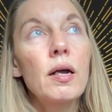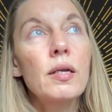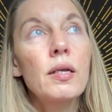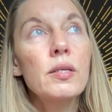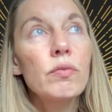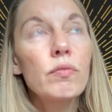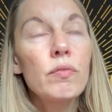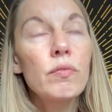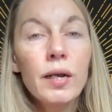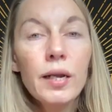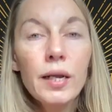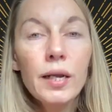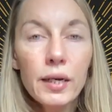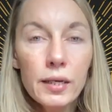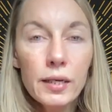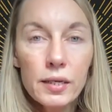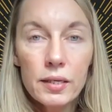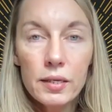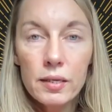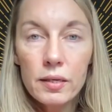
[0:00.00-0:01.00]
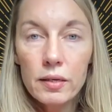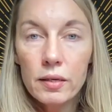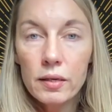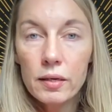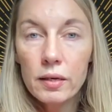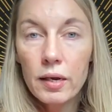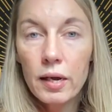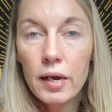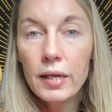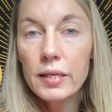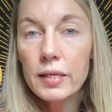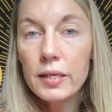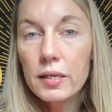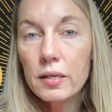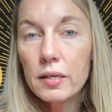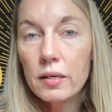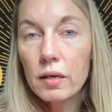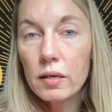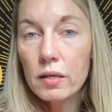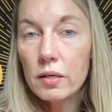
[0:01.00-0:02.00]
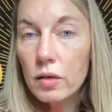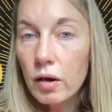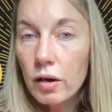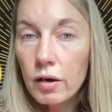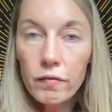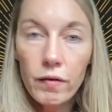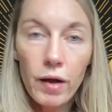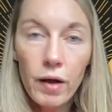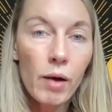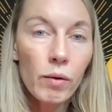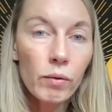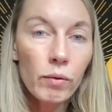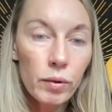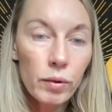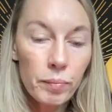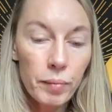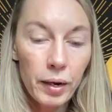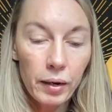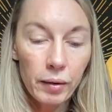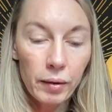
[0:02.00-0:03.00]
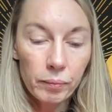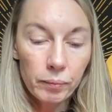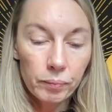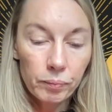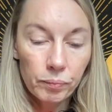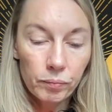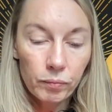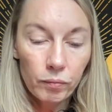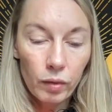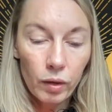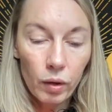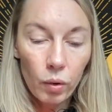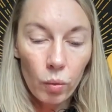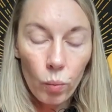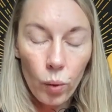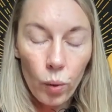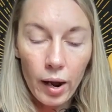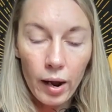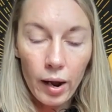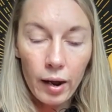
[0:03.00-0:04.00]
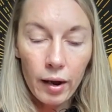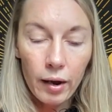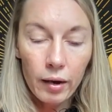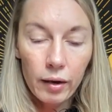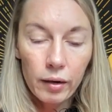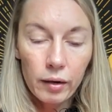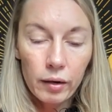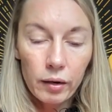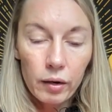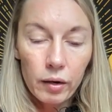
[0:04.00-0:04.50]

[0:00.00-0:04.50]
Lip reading: as a release. It's a site of alchemy where,